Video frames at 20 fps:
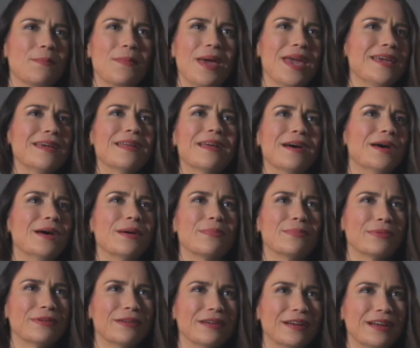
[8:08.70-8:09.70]
Make it
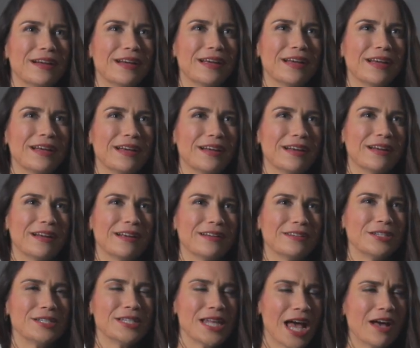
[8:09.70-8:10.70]
up.
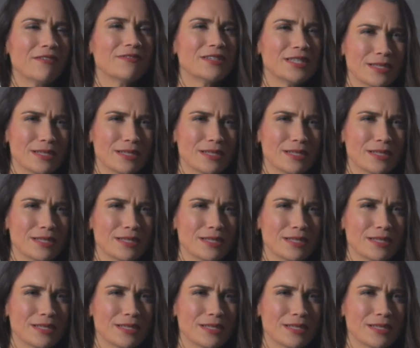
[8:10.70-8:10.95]
Just have